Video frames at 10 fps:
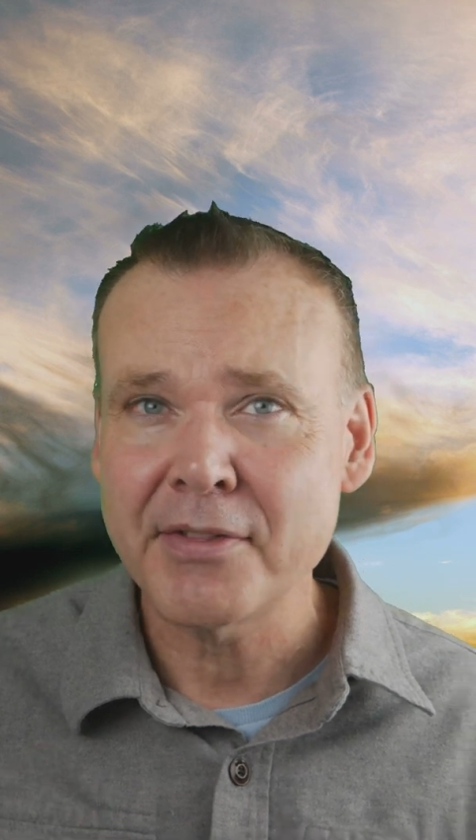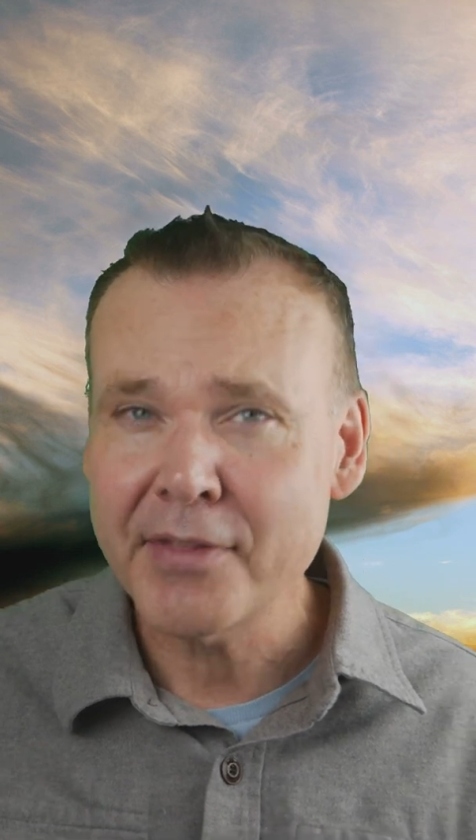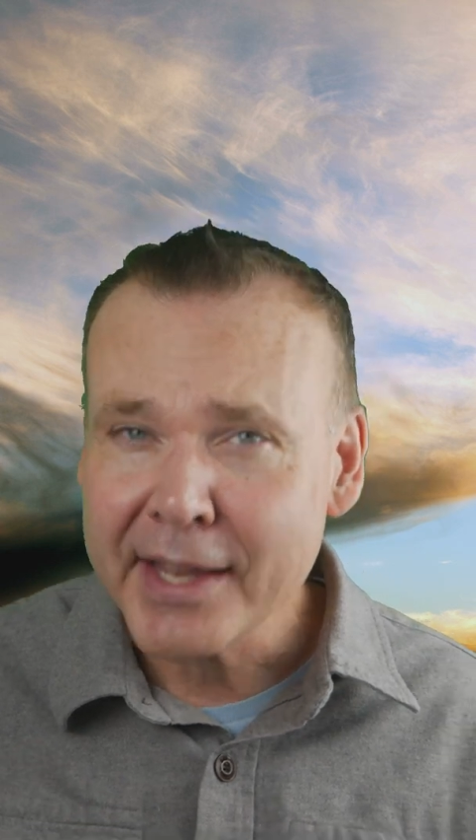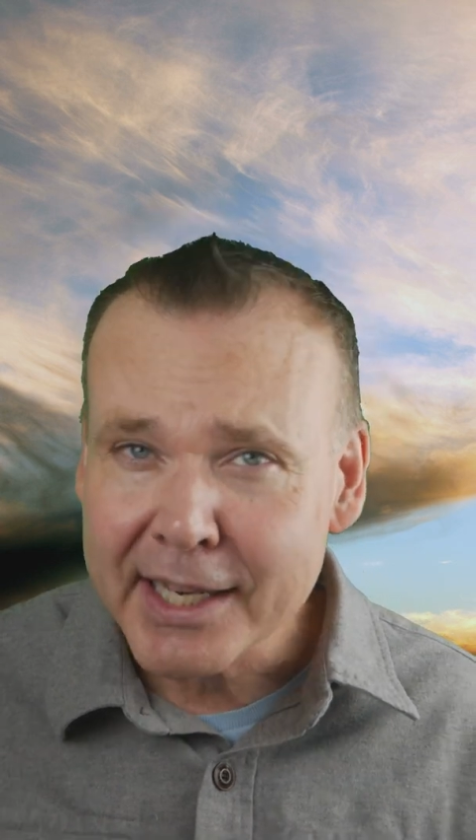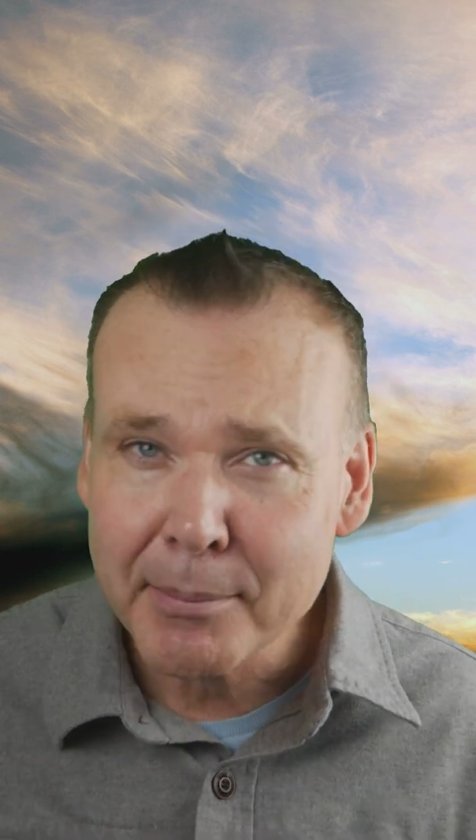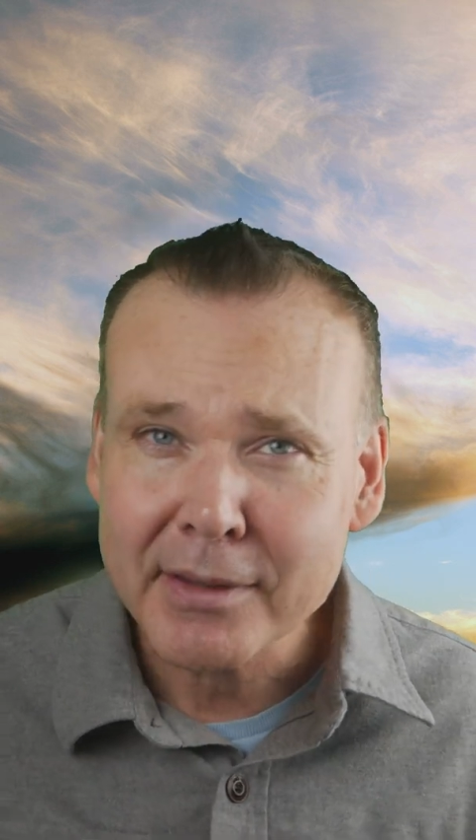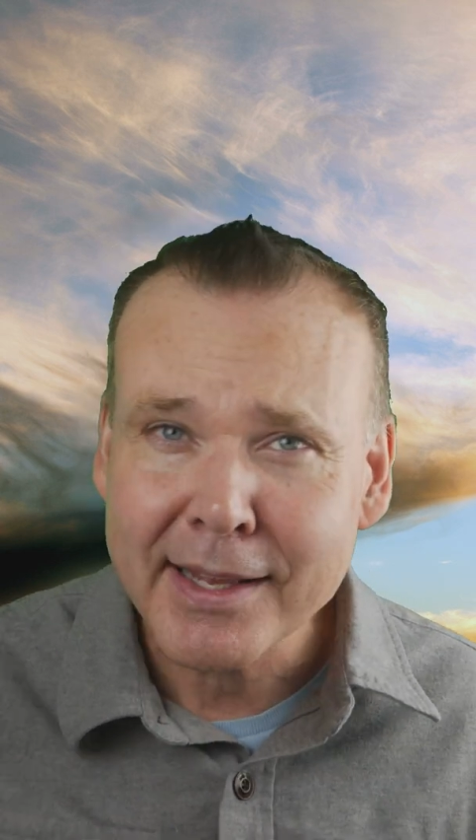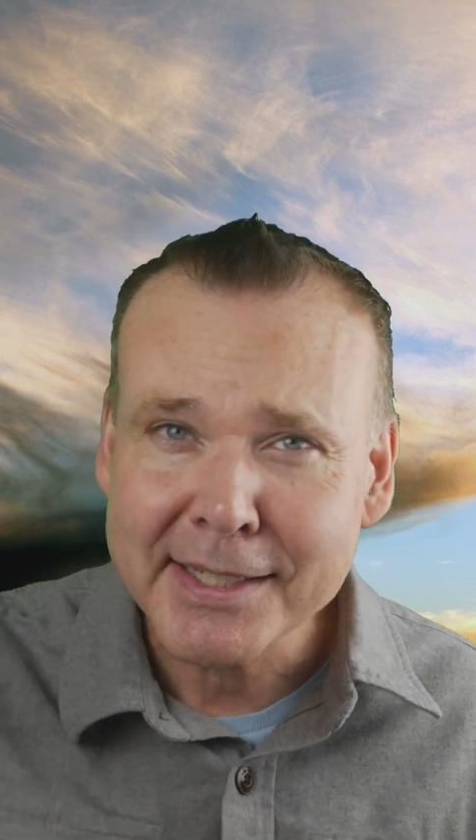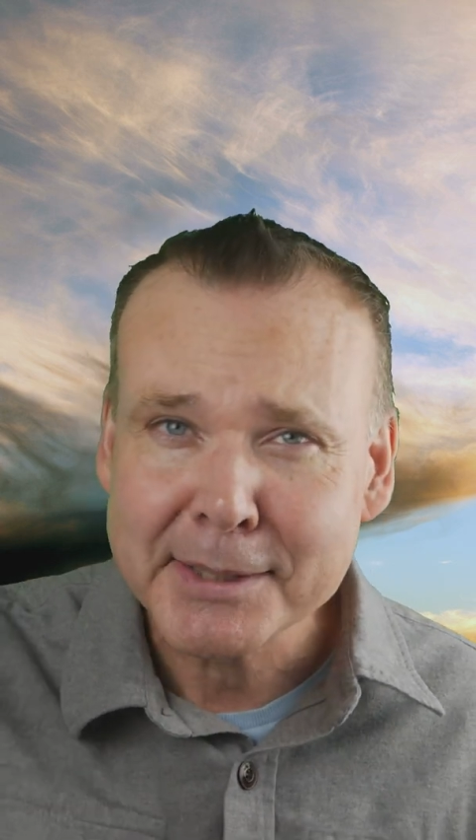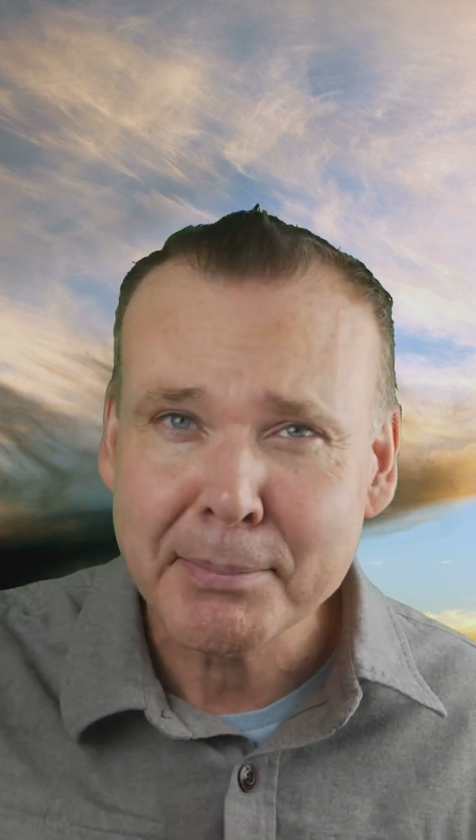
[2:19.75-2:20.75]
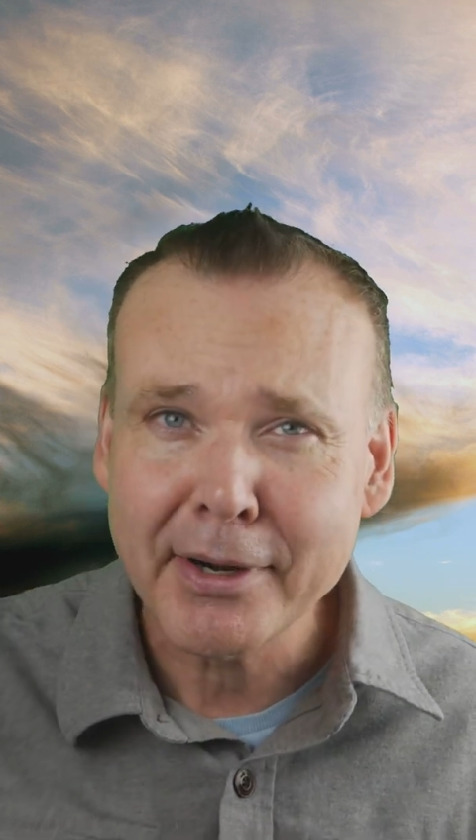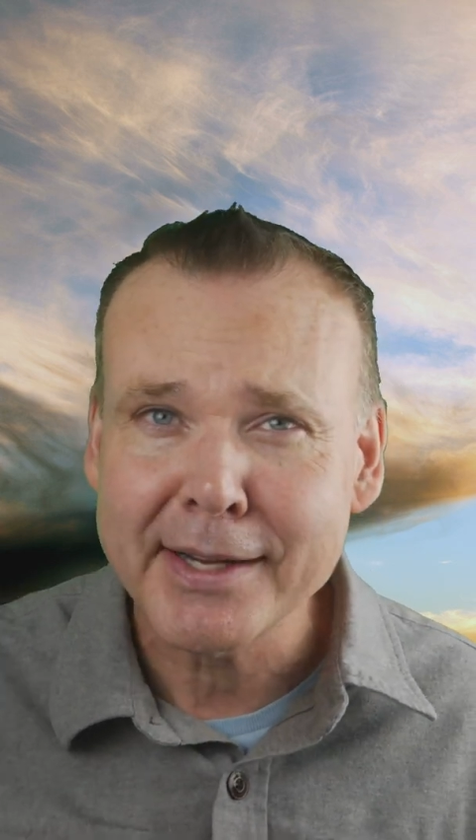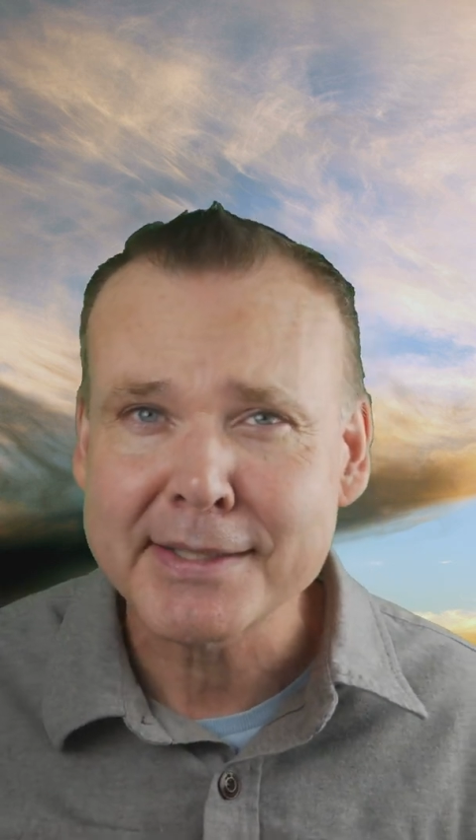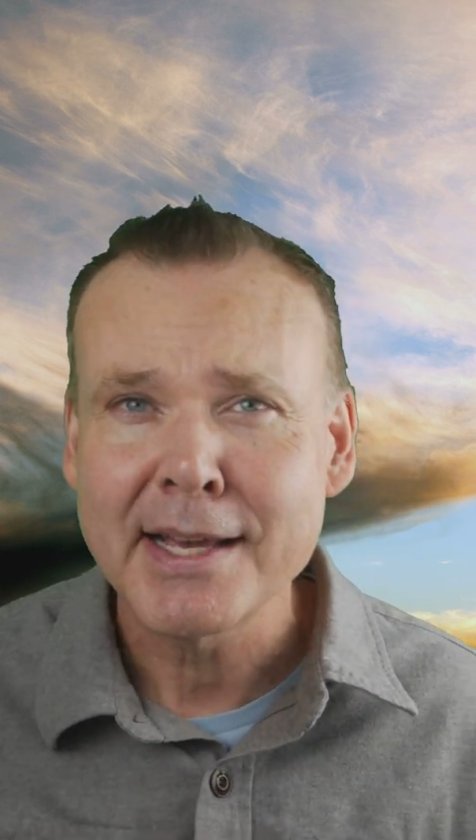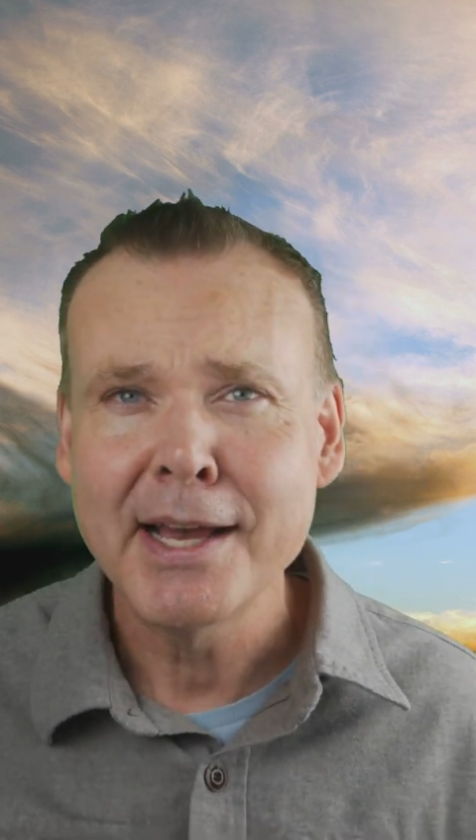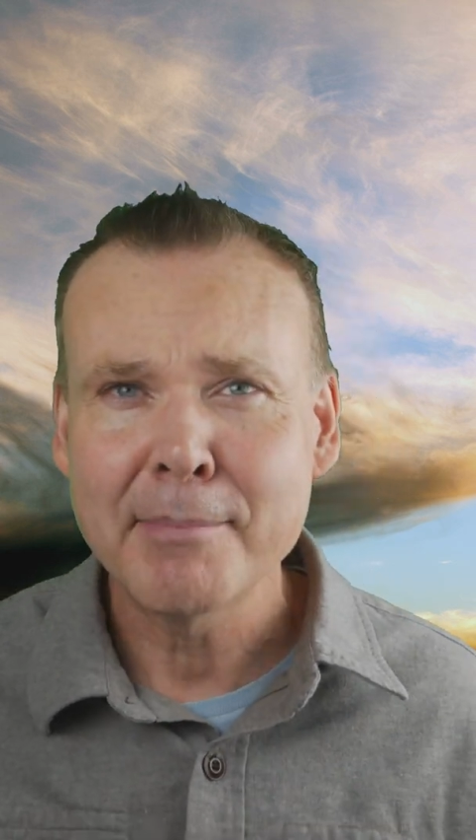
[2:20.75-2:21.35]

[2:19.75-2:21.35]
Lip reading: thinking about that experience,